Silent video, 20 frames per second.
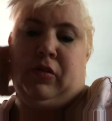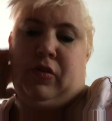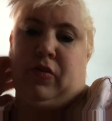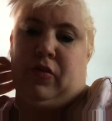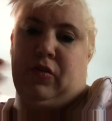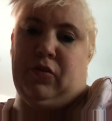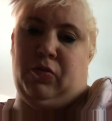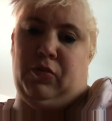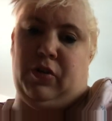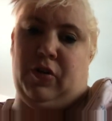
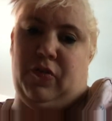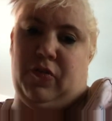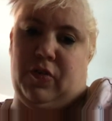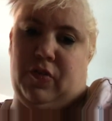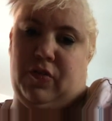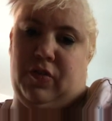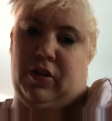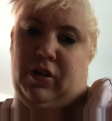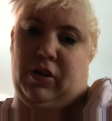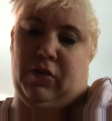because in
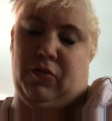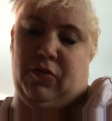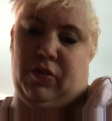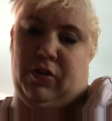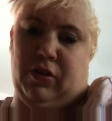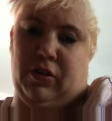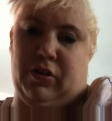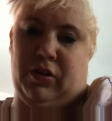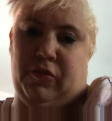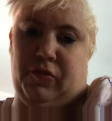2016 I was
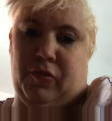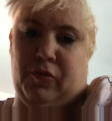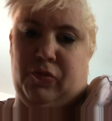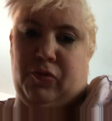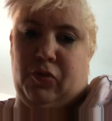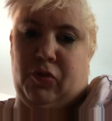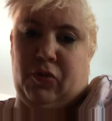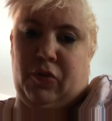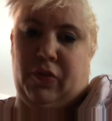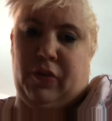on a
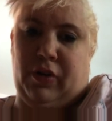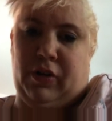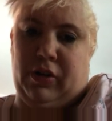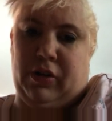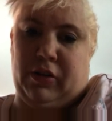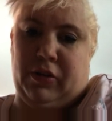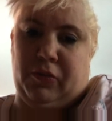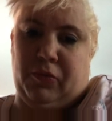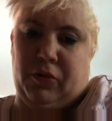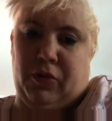different floor than
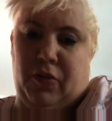Holly